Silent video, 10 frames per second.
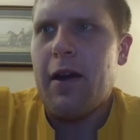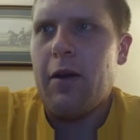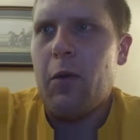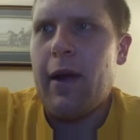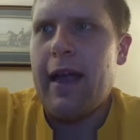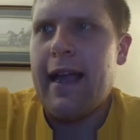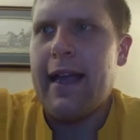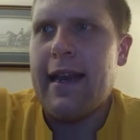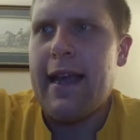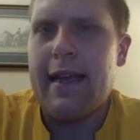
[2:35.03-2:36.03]

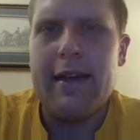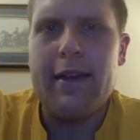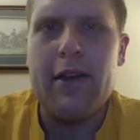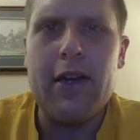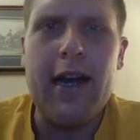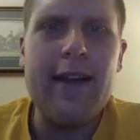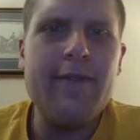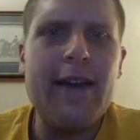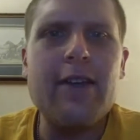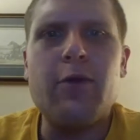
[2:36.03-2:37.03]
when
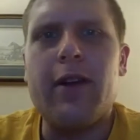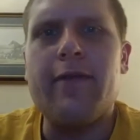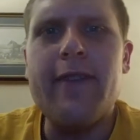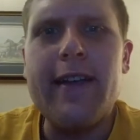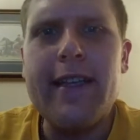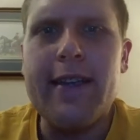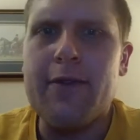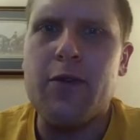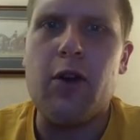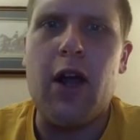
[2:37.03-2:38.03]
convicts were convicted
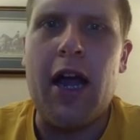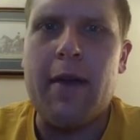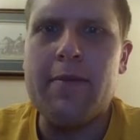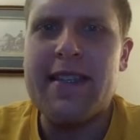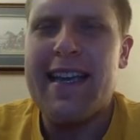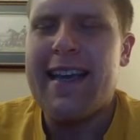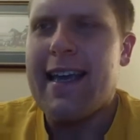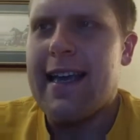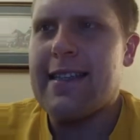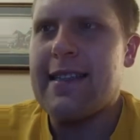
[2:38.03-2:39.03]
of crimes,
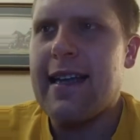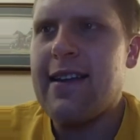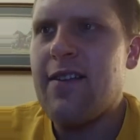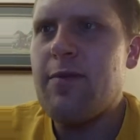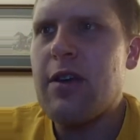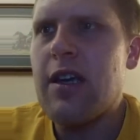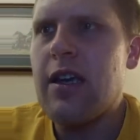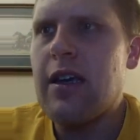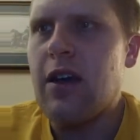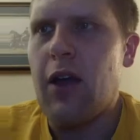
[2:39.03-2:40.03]
instead of
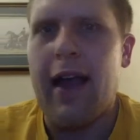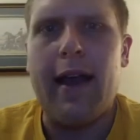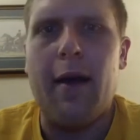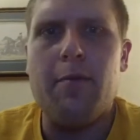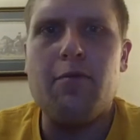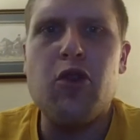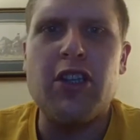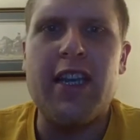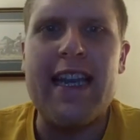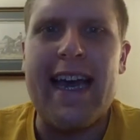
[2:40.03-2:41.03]
being like put
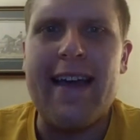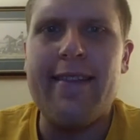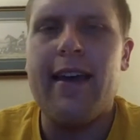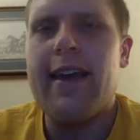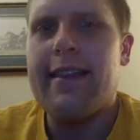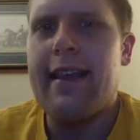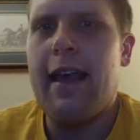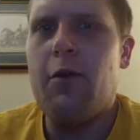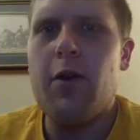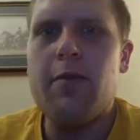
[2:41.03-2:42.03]
to death, they
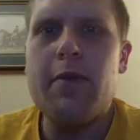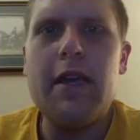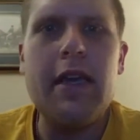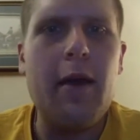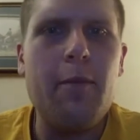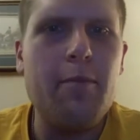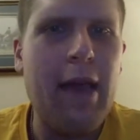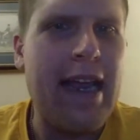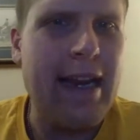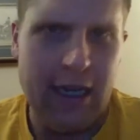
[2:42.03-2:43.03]
would be
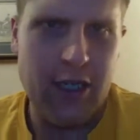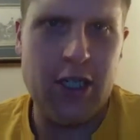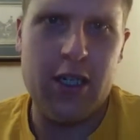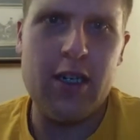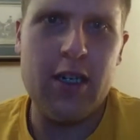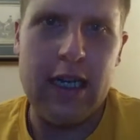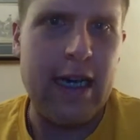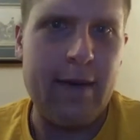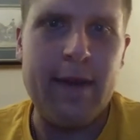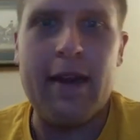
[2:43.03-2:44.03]
banished,
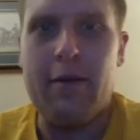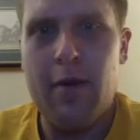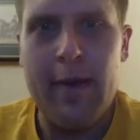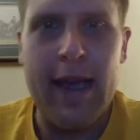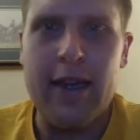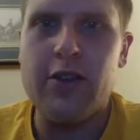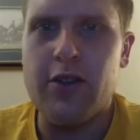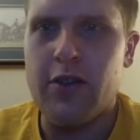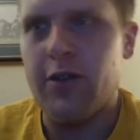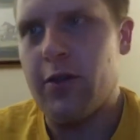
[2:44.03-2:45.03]
um, and they would be banished
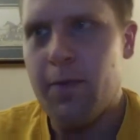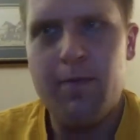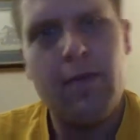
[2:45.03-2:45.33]
to